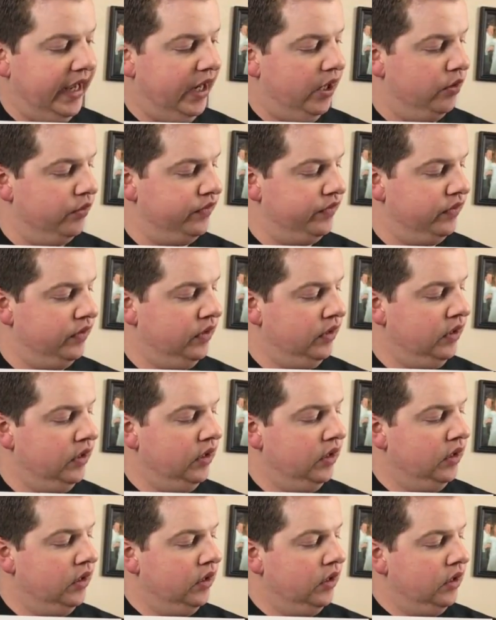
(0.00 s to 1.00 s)
out.
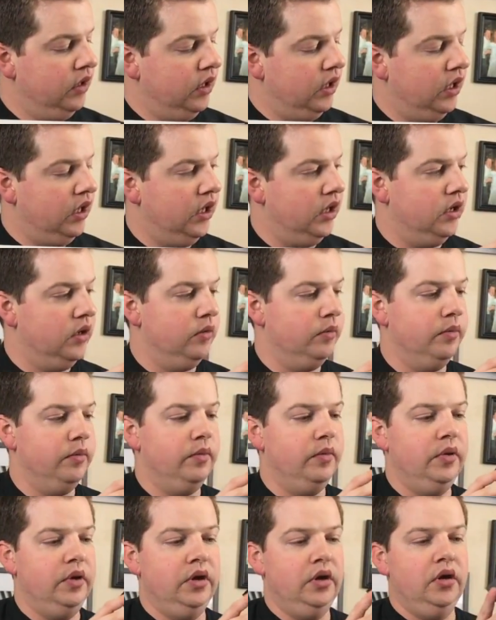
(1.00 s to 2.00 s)

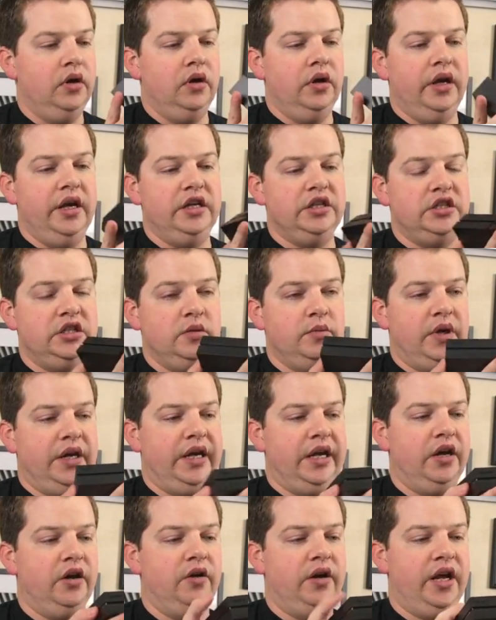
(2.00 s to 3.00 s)

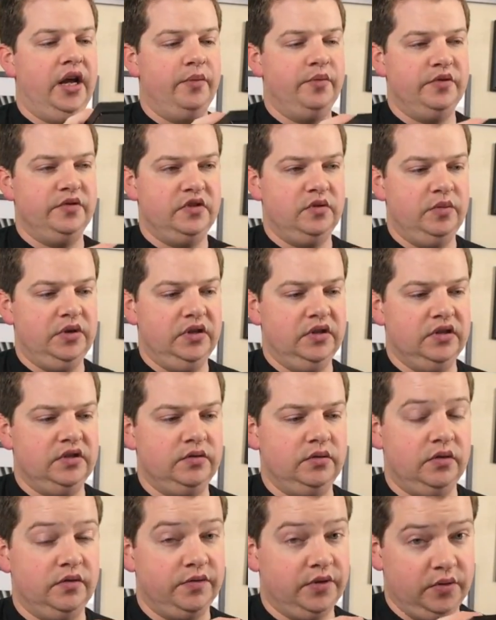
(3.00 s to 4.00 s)
HDMI out happens to be this
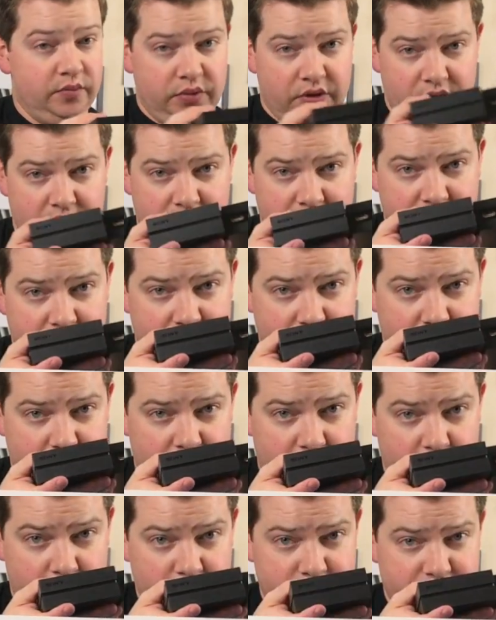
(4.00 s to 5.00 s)
little fun part
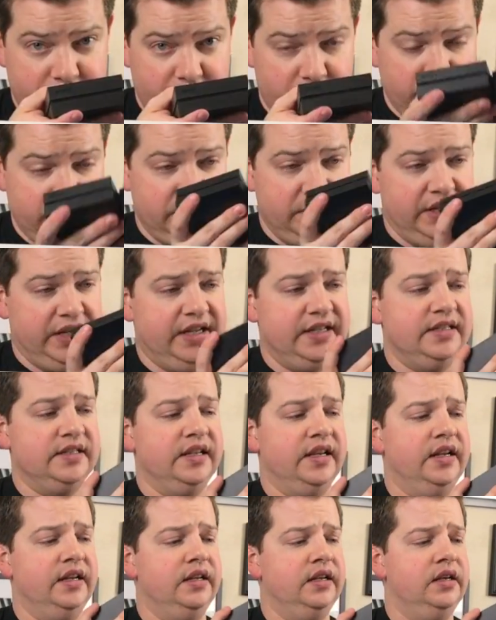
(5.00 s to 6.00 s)
here, which goes to the
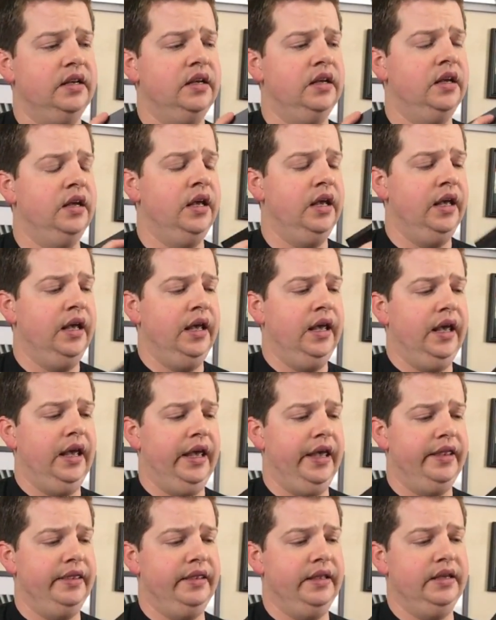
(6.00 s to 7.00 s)
headset.
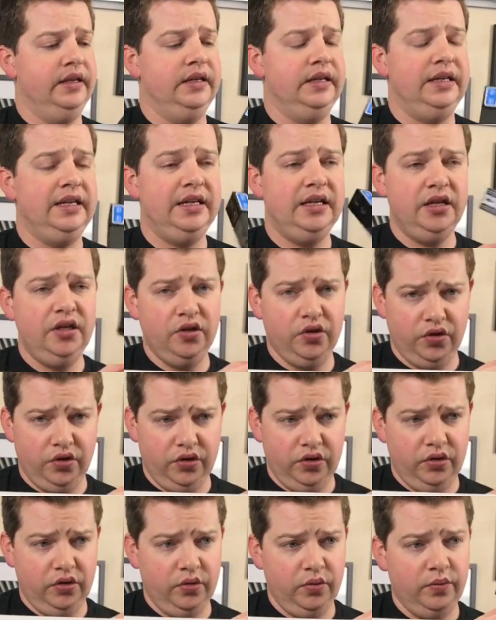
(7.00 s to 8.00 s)
And then
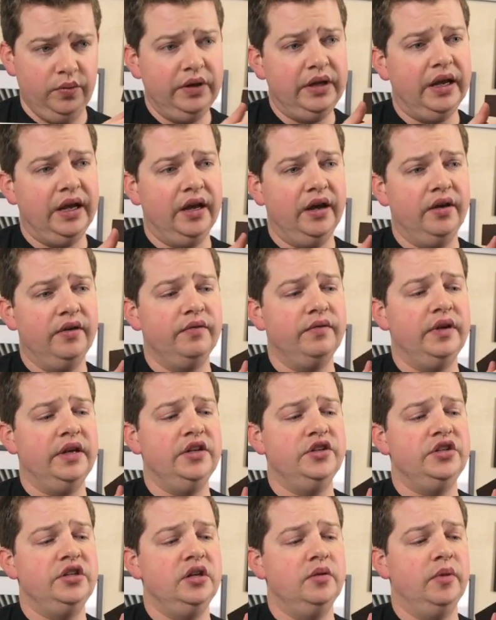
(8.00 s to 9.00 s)
here we have
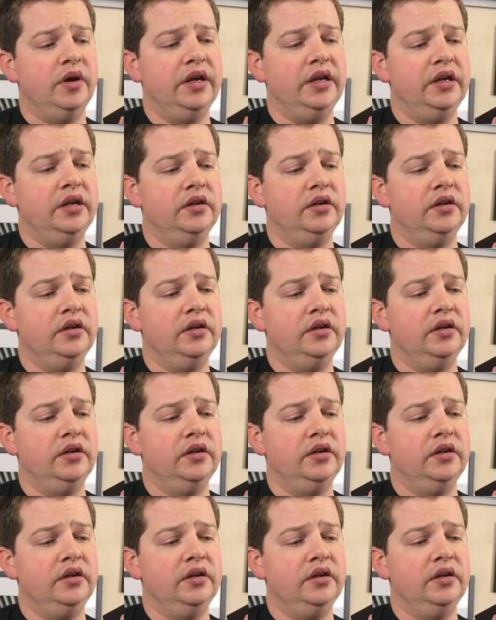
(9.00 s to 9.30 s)
HDMI